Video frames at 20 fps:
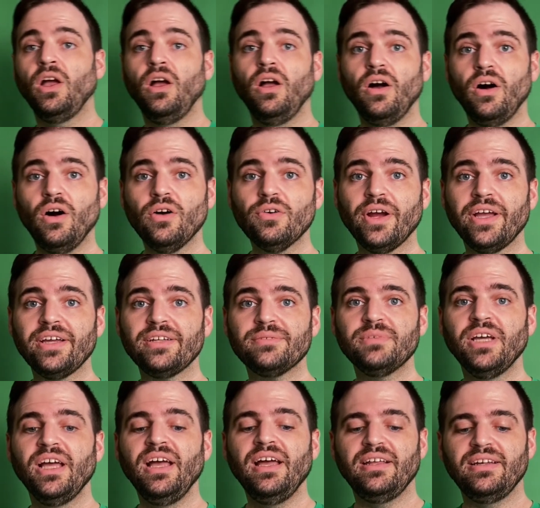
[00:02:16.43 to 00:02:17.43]
Alright,
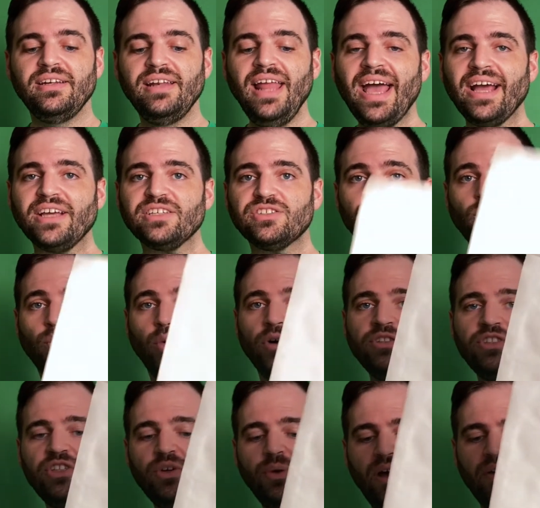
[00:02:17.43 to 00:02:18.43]
next,
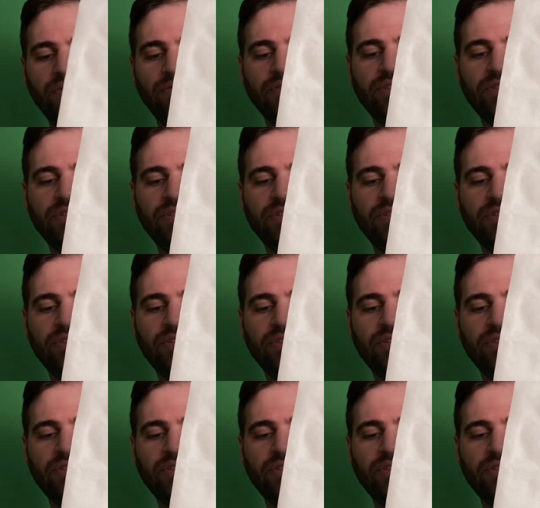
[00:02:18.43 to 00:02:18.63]
once you have